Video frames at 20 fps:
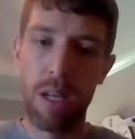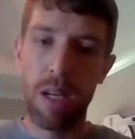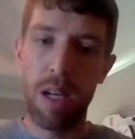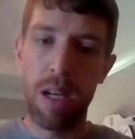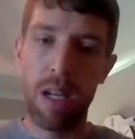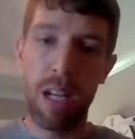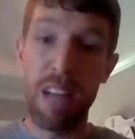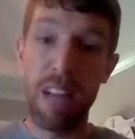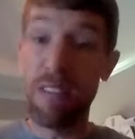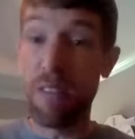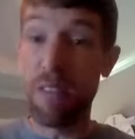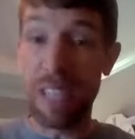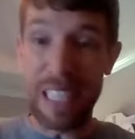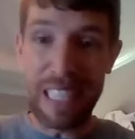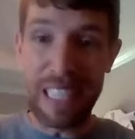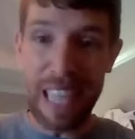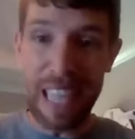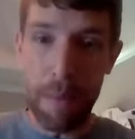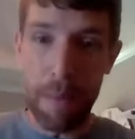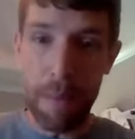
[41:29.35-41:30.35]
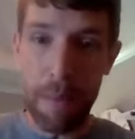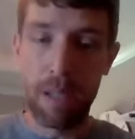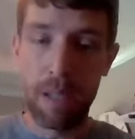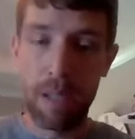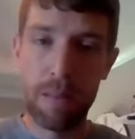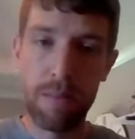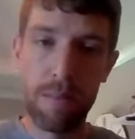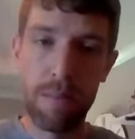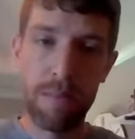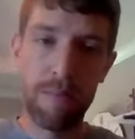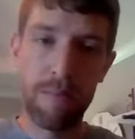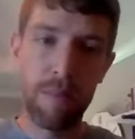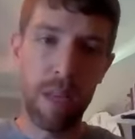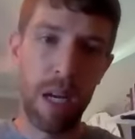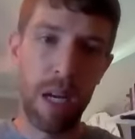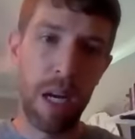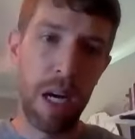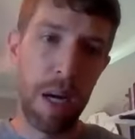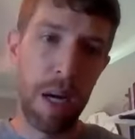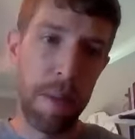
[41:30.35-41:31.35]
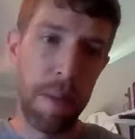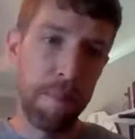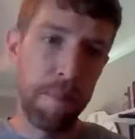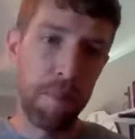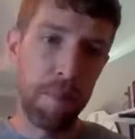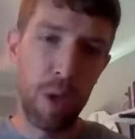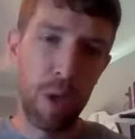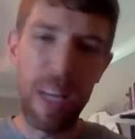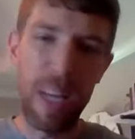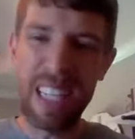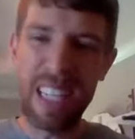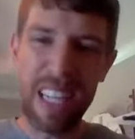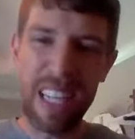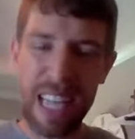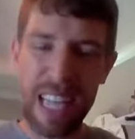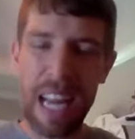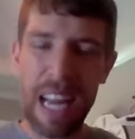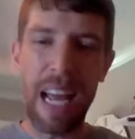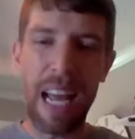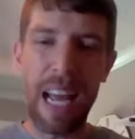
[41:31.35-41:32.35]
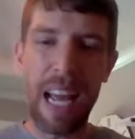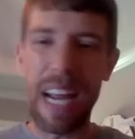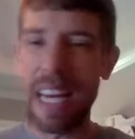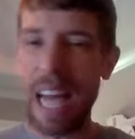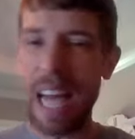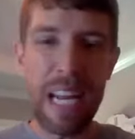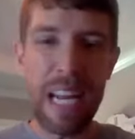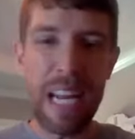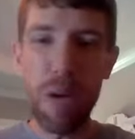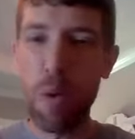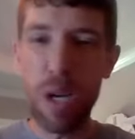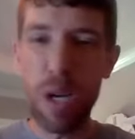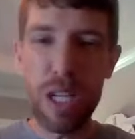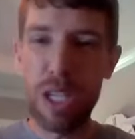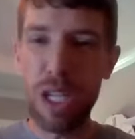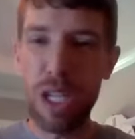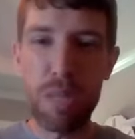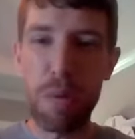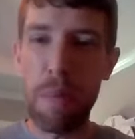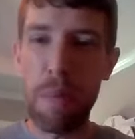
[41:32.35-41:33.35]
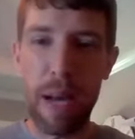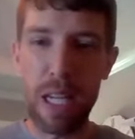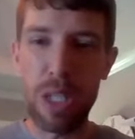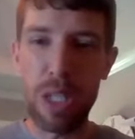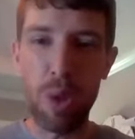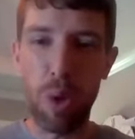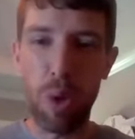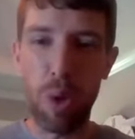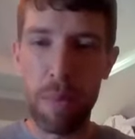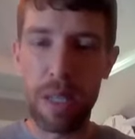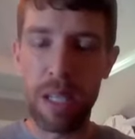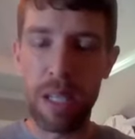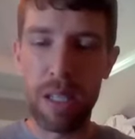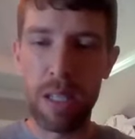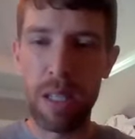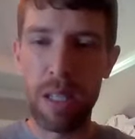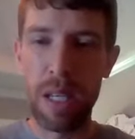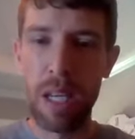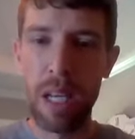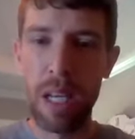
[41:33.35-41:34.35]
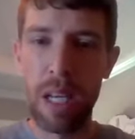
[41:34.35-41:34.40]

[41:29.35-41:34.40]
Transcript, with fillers: a life of excitement um, so it's, it's kind of I, I didn't want it to just be my story because